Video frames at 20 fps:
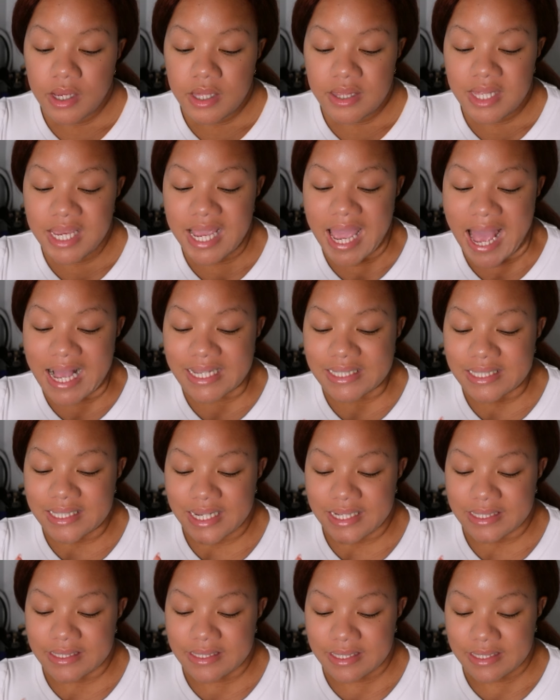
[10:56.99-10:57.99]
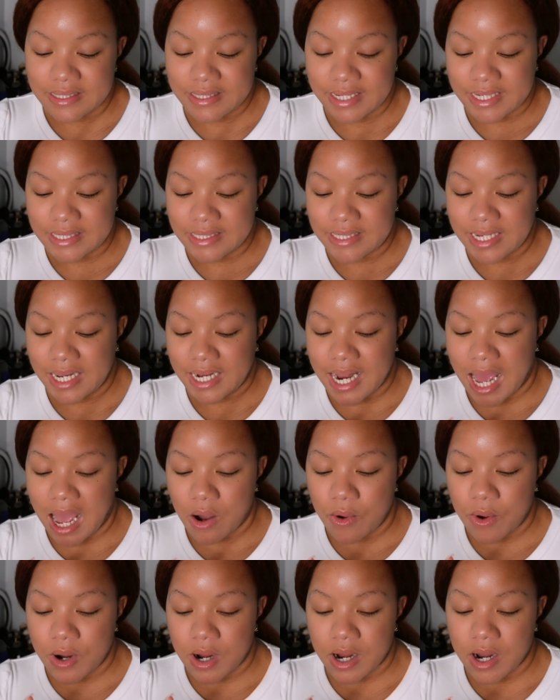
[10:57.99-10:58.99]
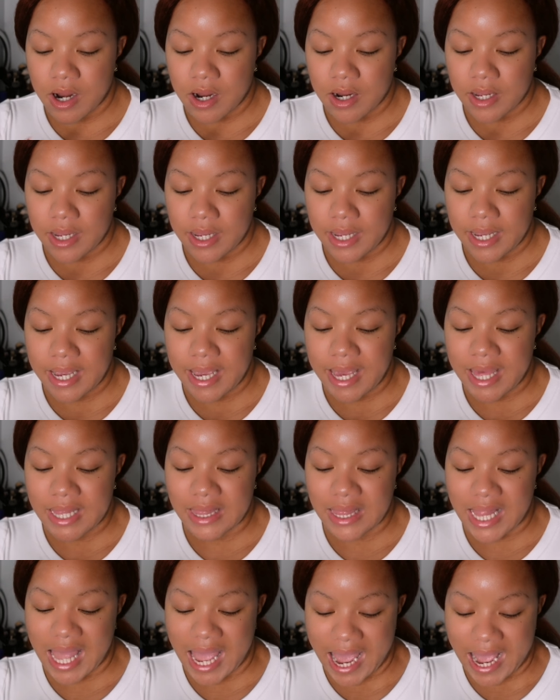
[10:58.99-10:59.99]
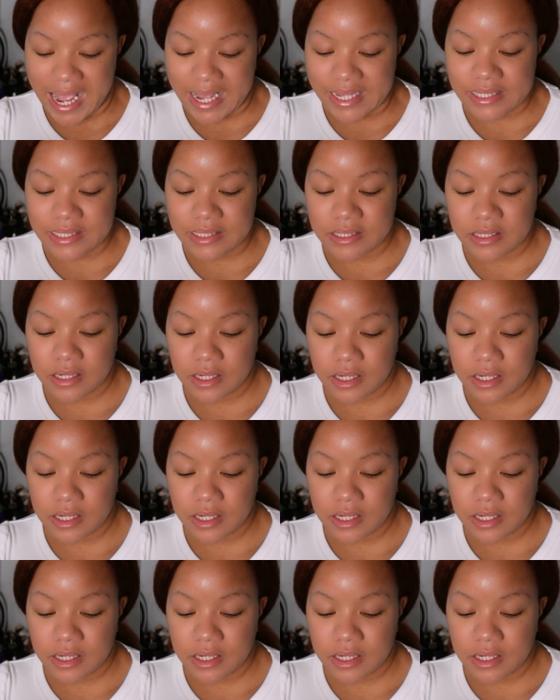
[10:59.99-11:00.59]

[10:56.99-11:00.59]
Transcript: The Essence 16 Hour and Last